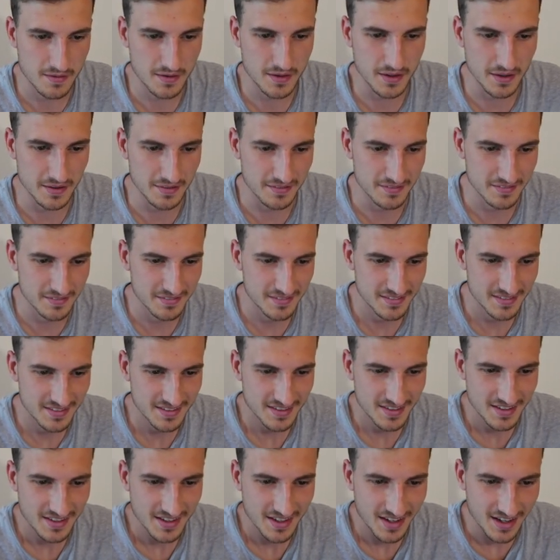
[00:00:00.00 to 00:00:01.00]
Okay.
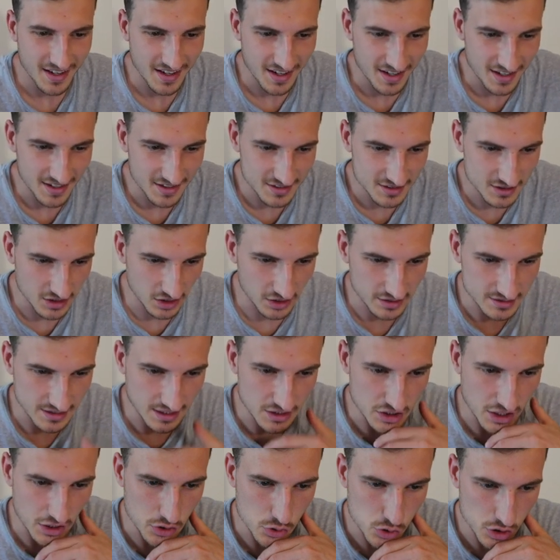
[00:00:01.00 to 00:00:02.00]
So like I
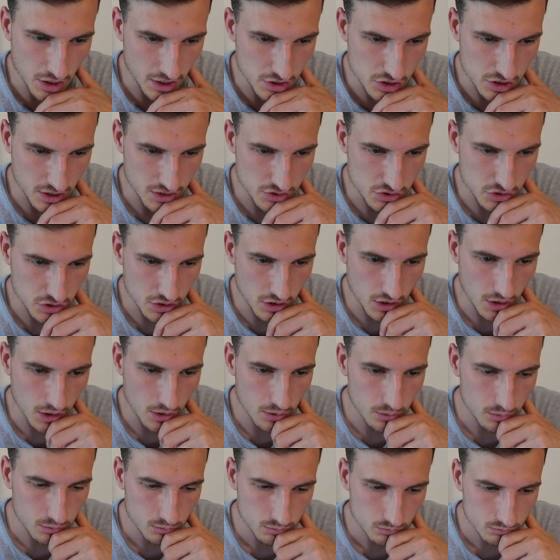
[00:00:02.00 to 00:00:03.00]
said, yeah, you change it as you
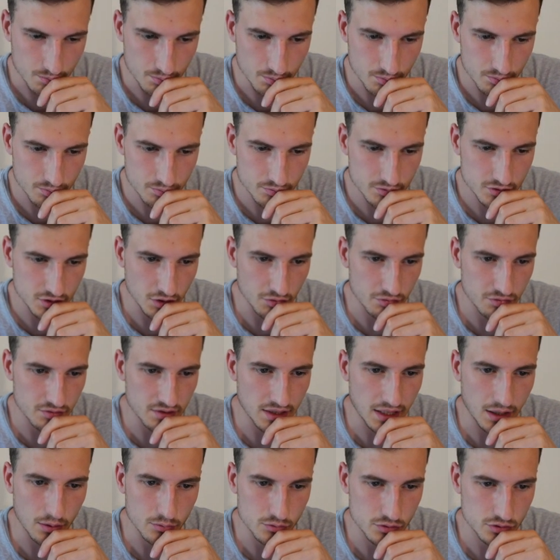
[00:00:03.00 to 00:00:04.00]
go. So for
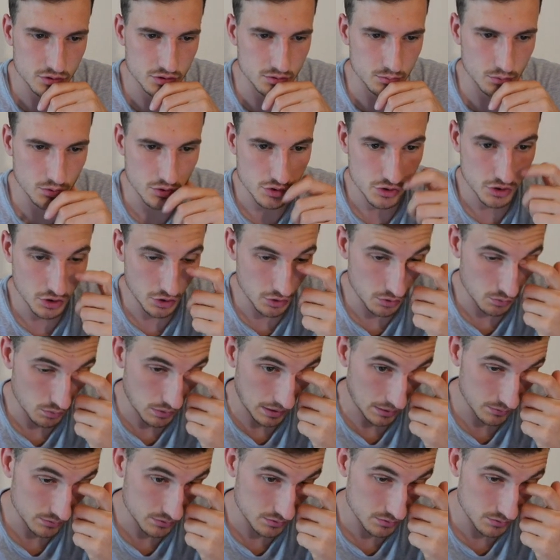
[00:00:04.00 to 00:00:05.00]
now, I'm just going to want to show you
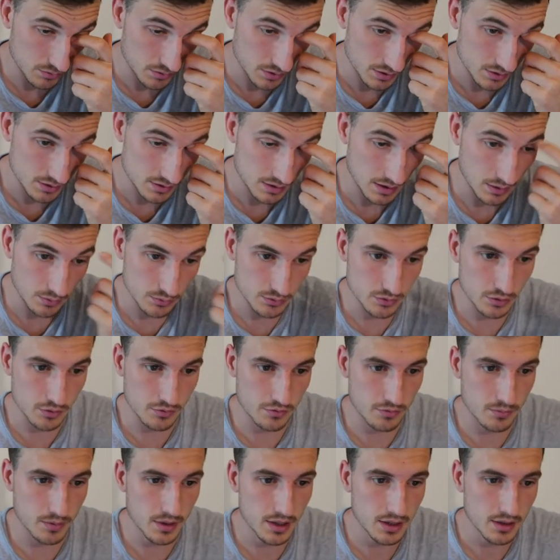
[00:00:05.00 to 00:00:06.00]
how to do this. That will do
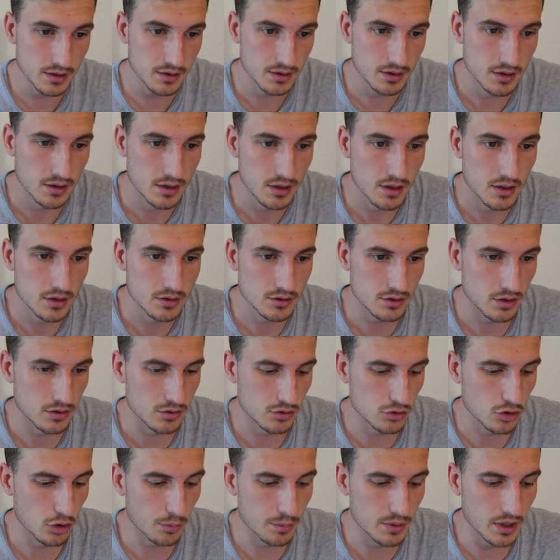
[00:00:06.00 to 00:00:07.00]
for me. So
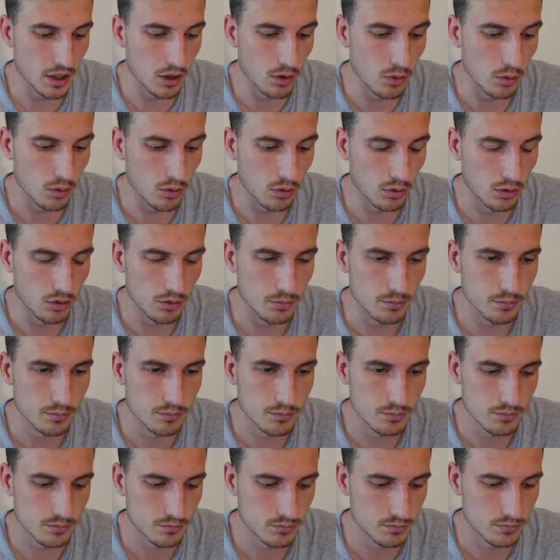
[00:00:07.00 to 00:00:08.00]
just copy that whole
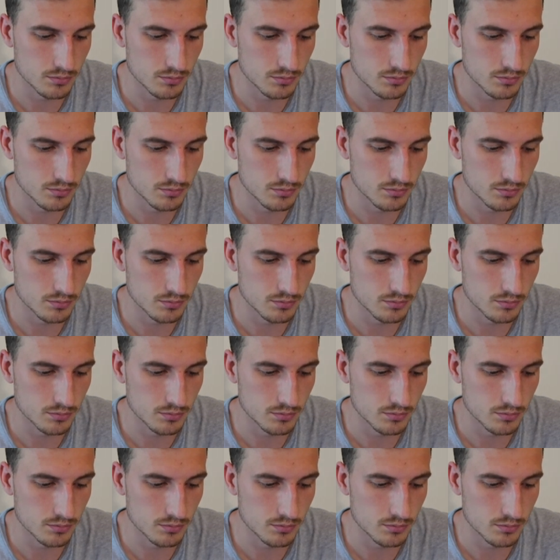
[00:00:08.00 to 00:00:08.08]
column.